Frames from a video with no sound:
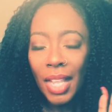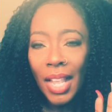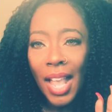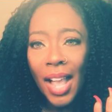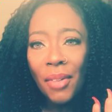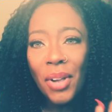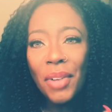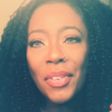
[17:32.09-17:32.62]

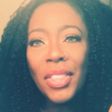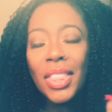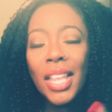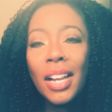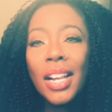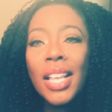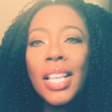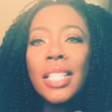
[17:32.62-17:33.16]
however,
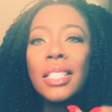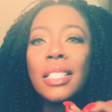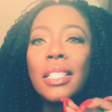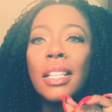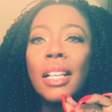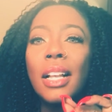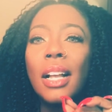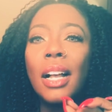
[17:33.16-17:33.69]
there is
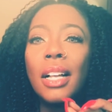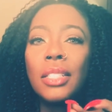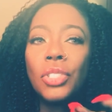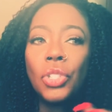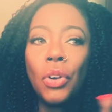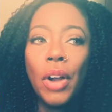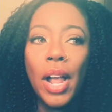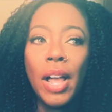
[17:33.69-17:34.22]
a
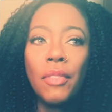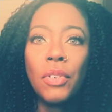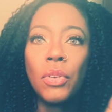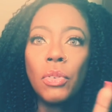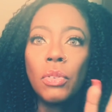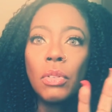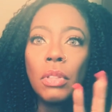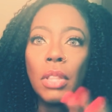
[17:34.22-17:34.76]

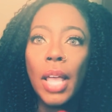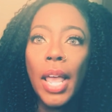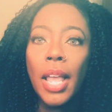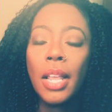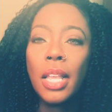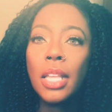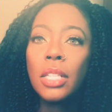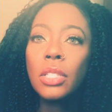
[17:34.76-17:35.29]
travel
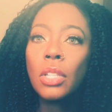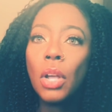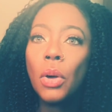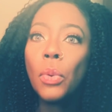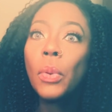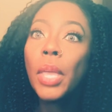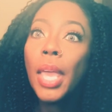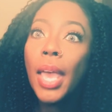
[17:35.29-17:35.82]
that is
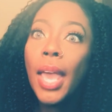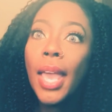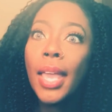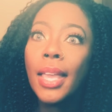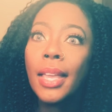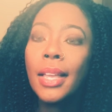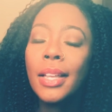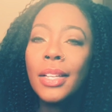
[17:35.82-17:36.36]

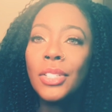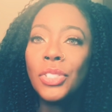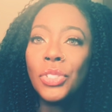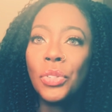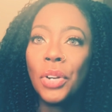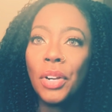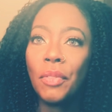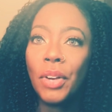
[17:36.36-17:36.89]
okay
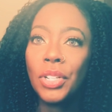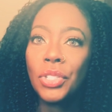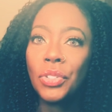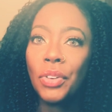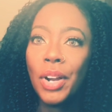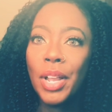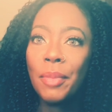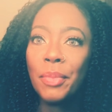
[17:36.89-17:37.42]
during
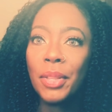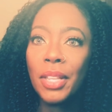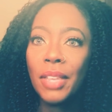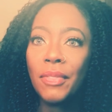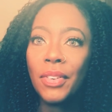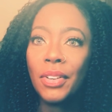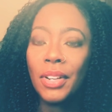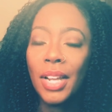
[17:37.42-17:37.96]
retrograde,
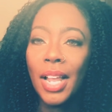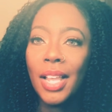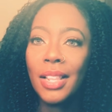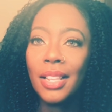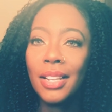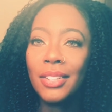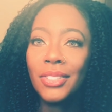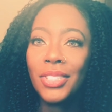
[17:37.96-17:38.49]
believe it or not,
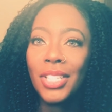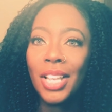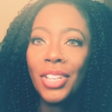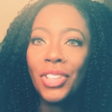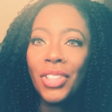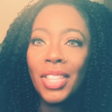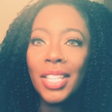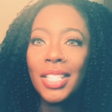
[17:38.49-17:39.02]
and they don't tell
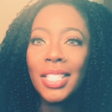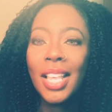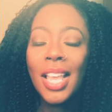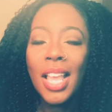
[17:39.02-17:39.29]
you this.